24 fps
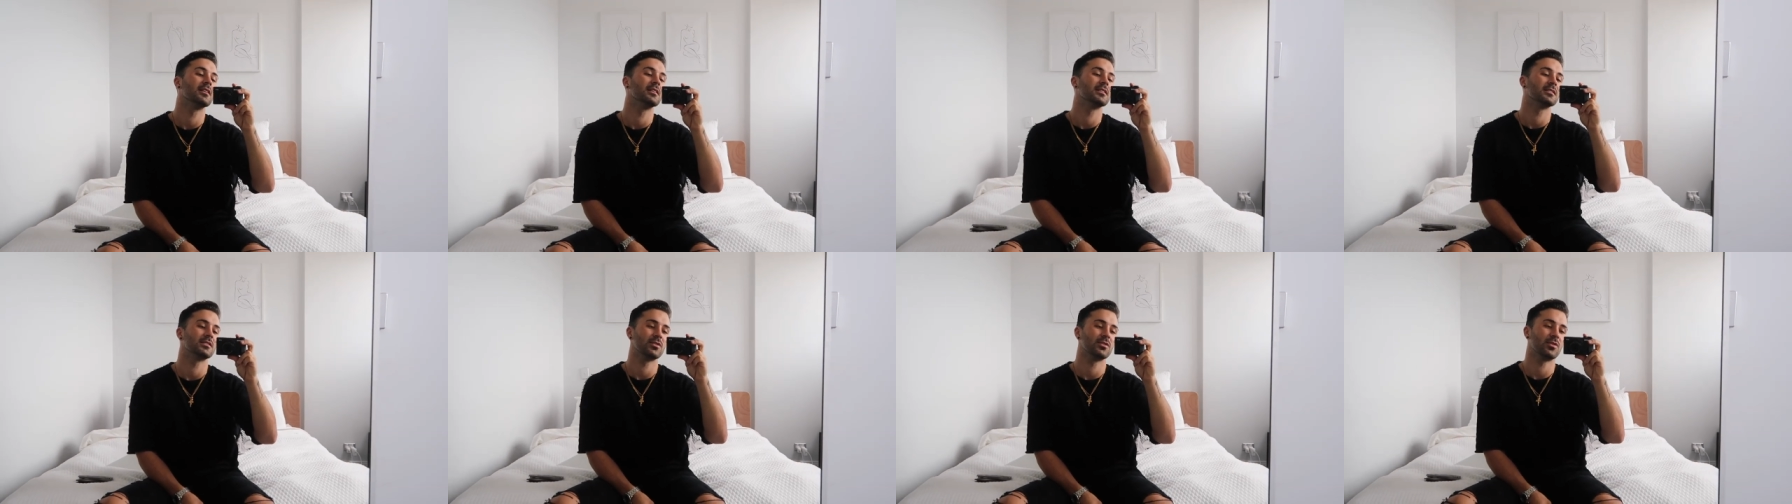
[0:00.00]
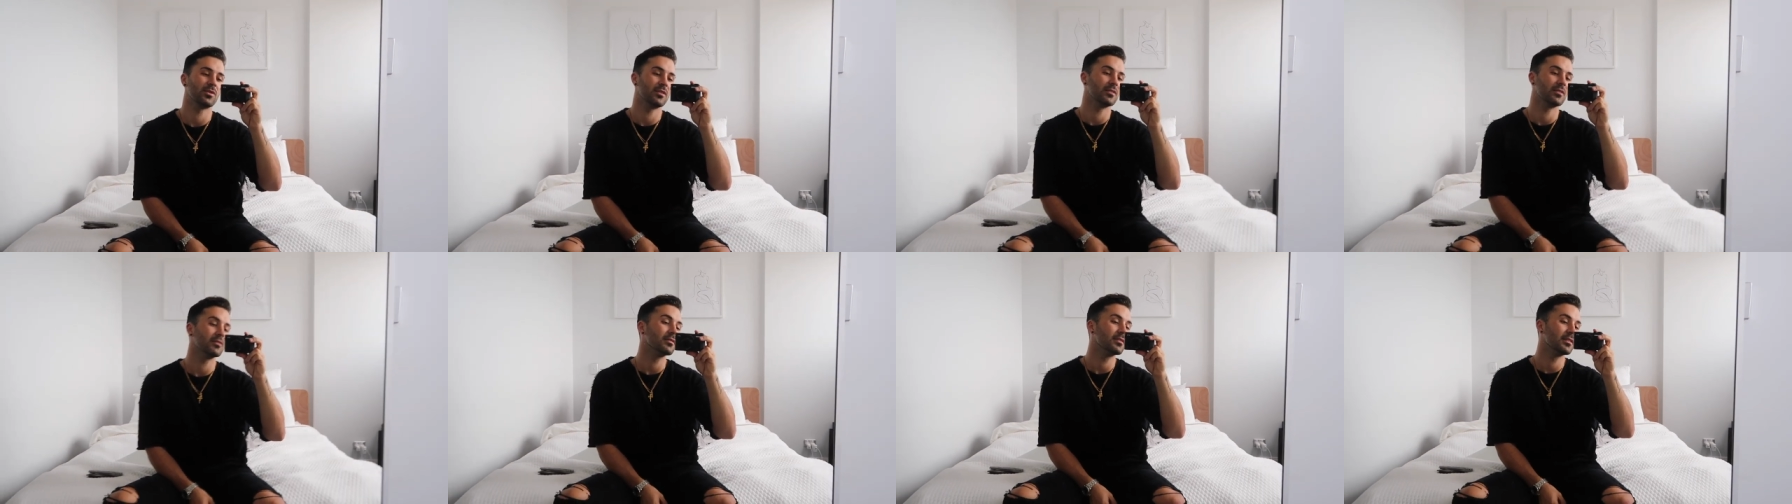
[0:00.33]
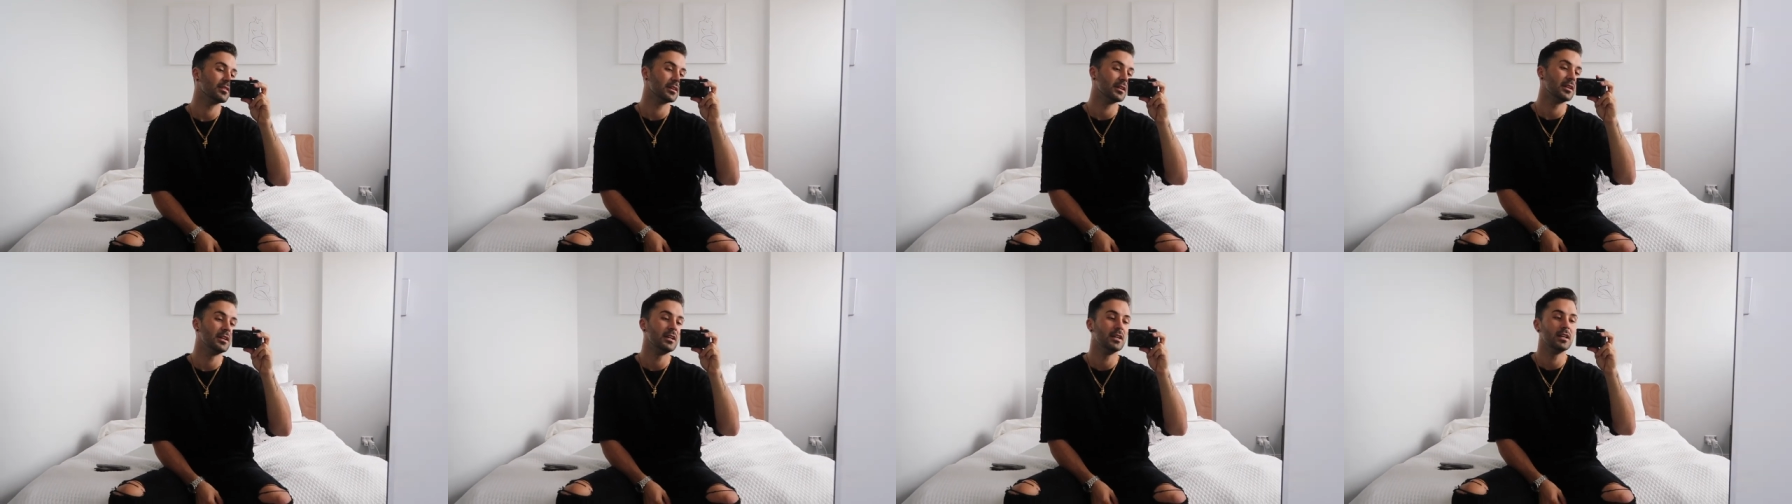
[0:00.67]
Sort of.
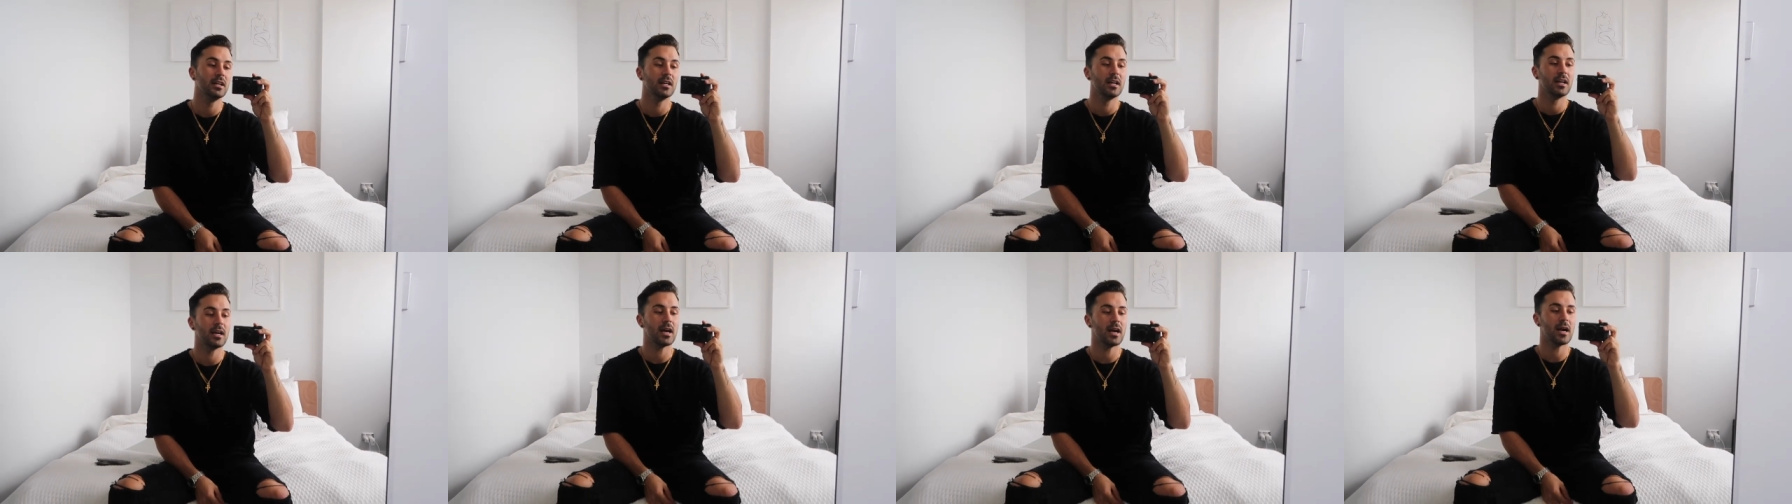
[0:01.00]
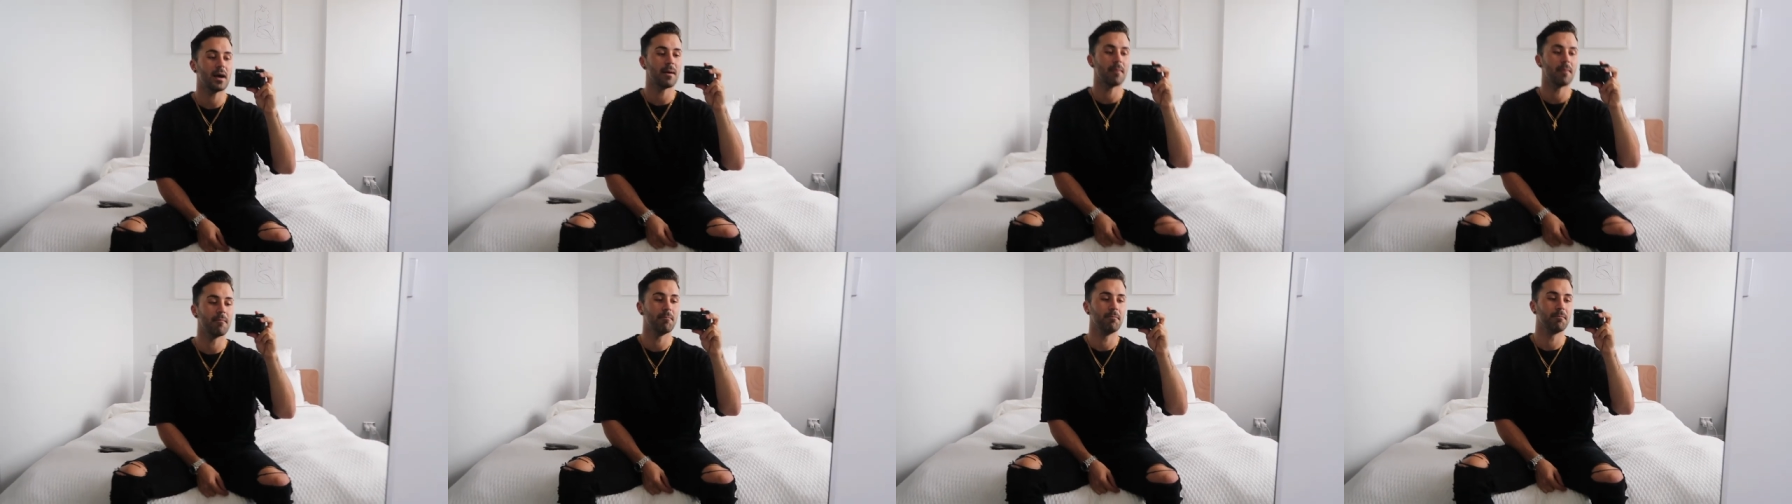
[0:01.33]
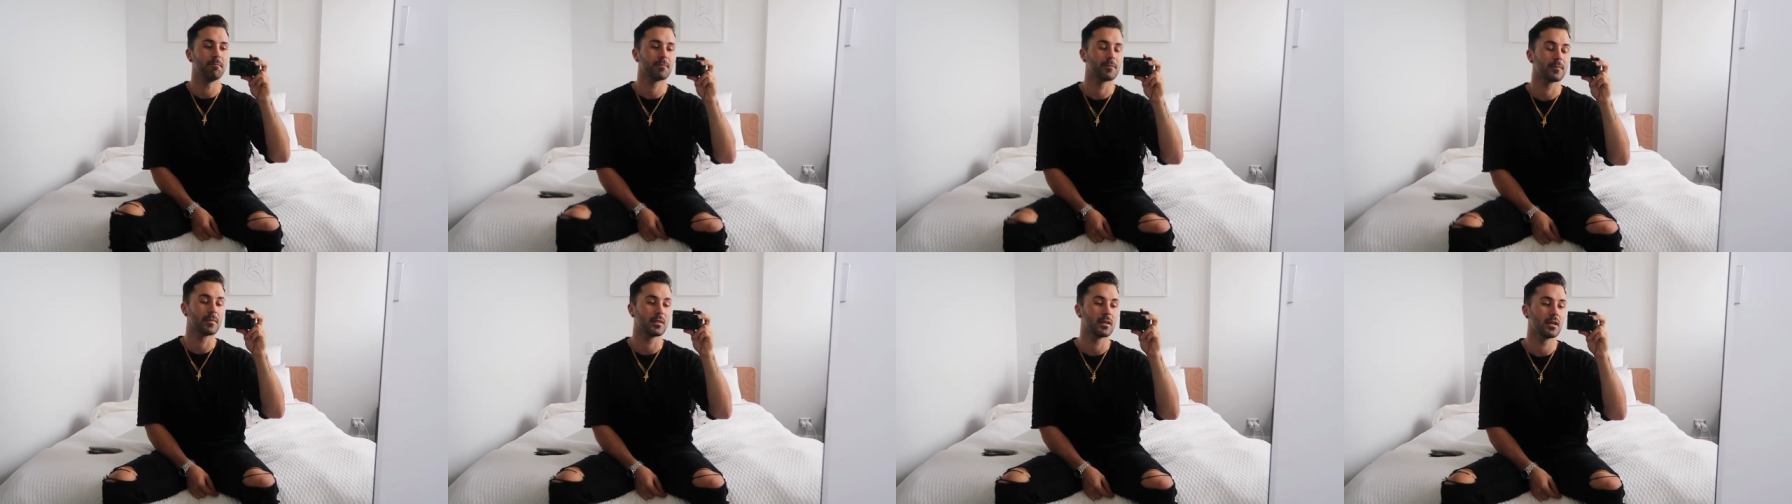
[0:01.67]

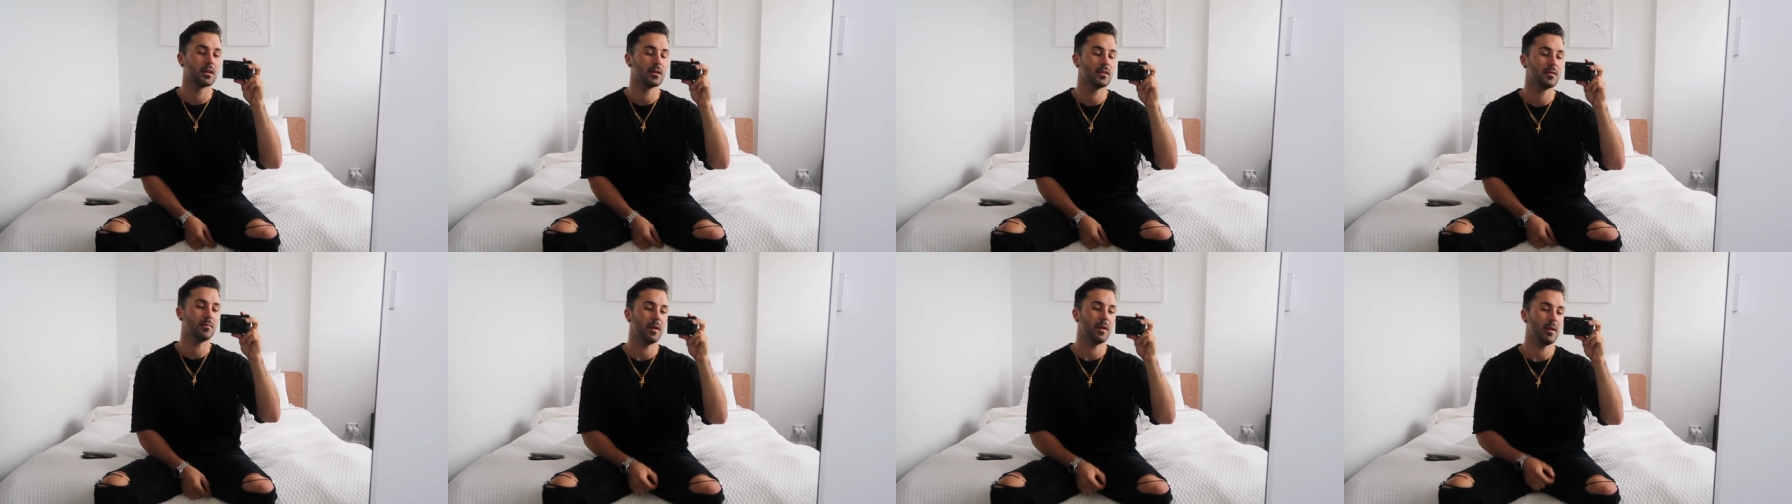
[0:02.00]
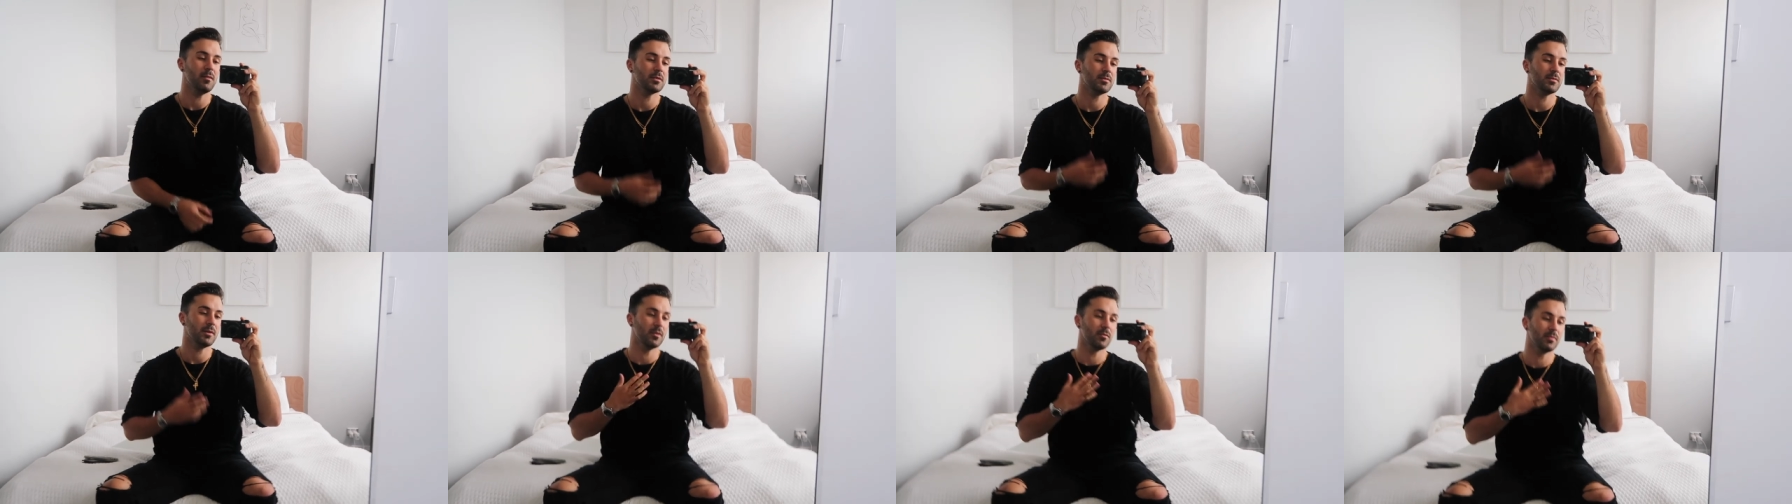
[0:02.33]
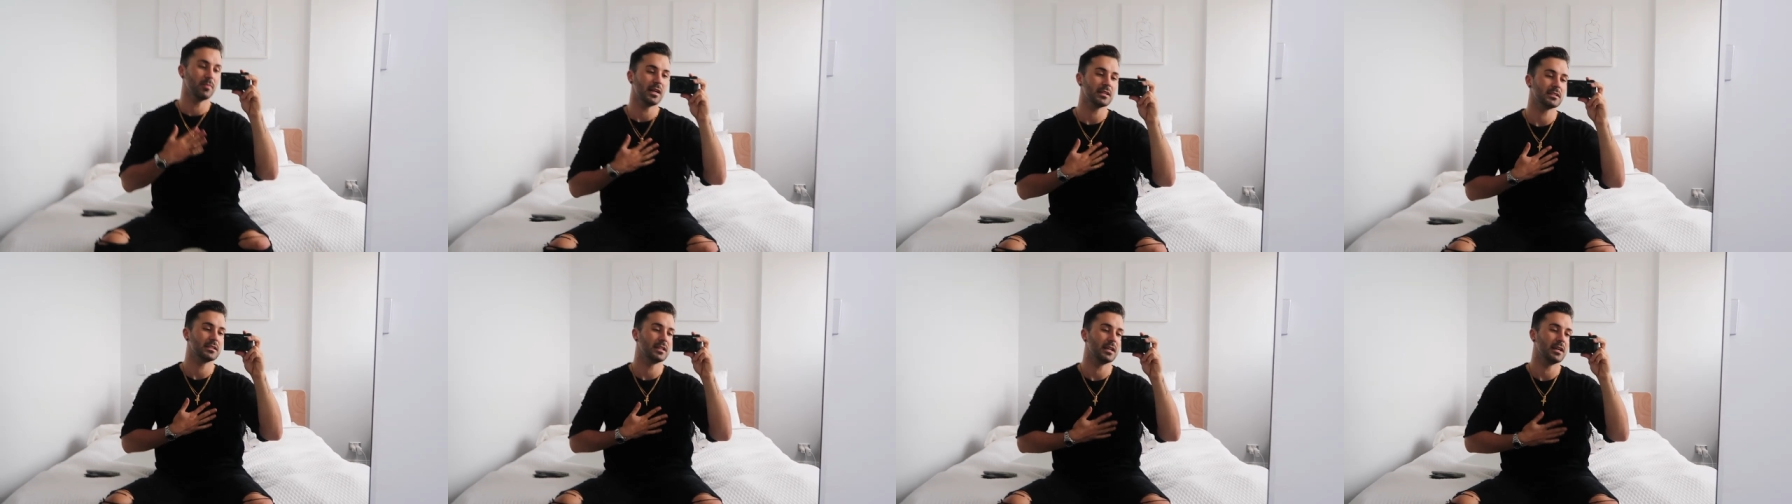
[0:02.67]
Um, but I'm just wearing all
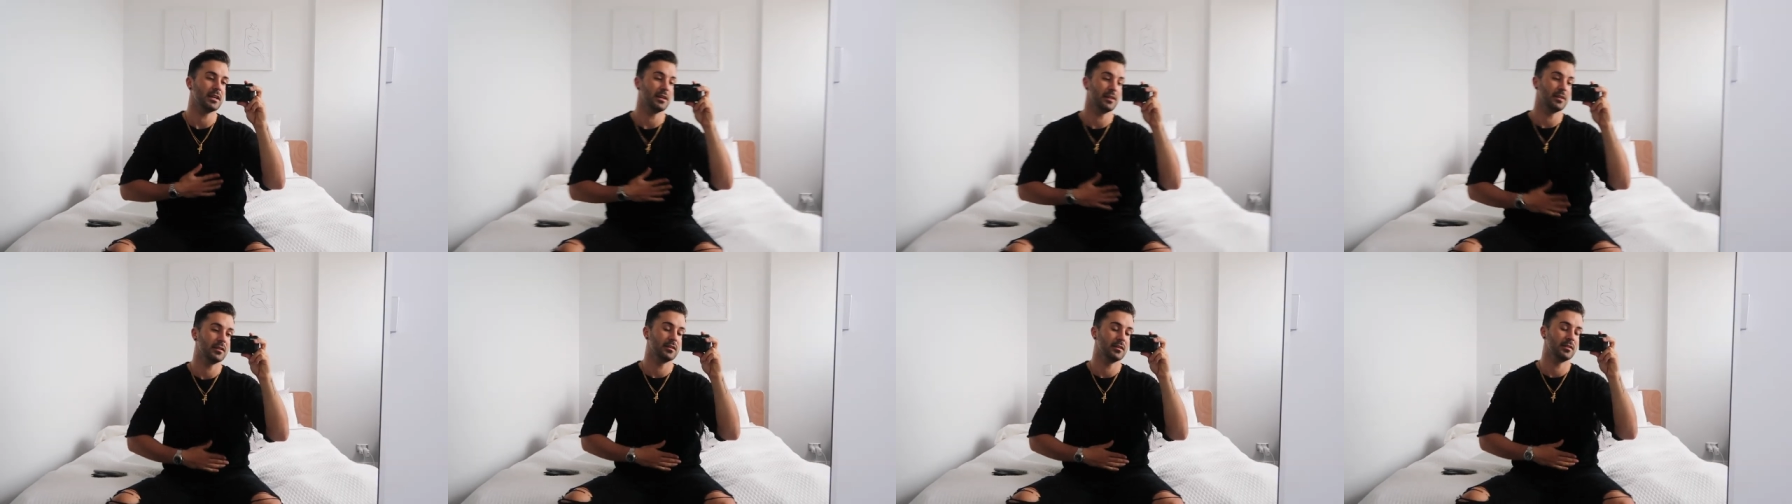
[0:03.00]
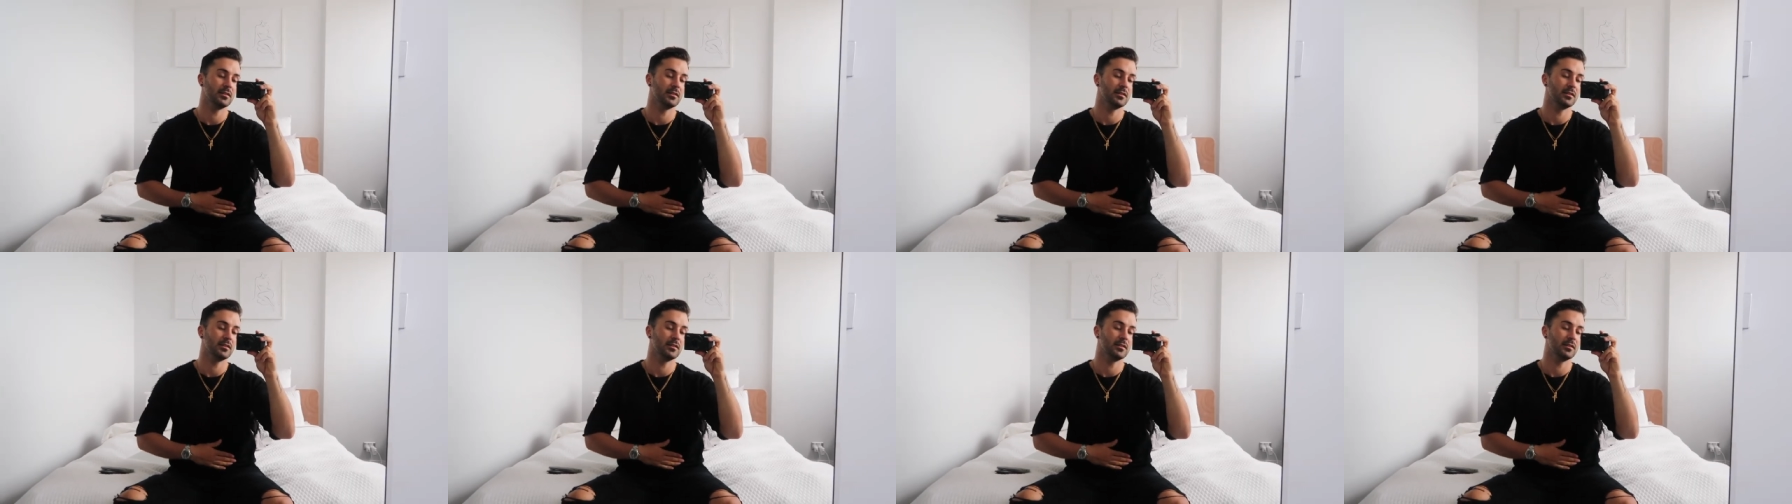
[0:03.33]
black today.